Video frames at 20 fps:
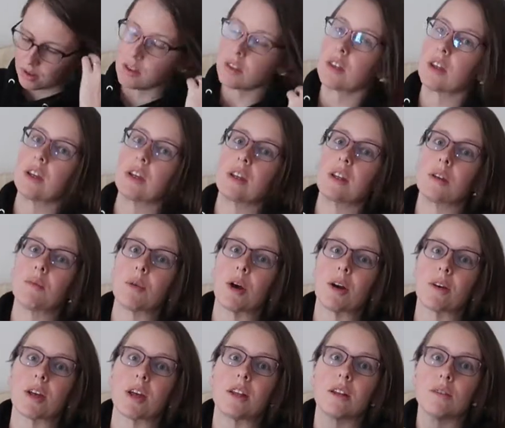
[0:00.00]
thinking
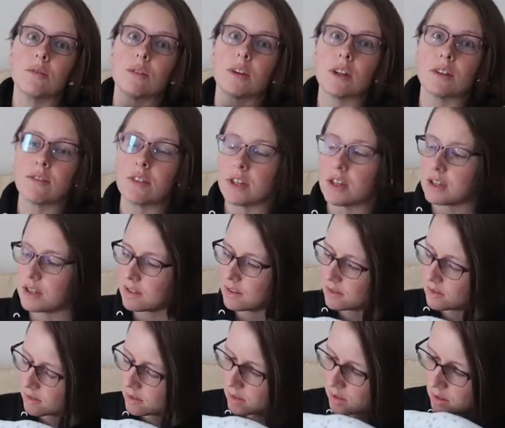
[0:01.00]
about getting rid of
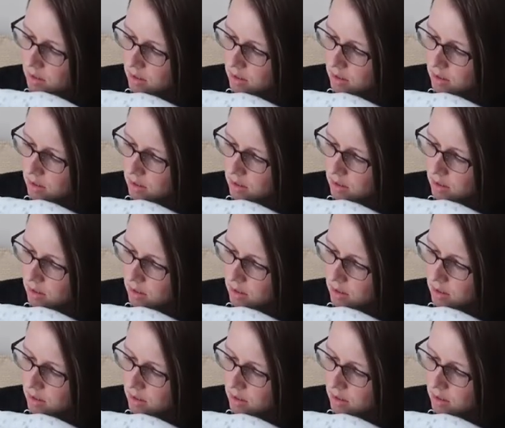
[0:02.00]
these.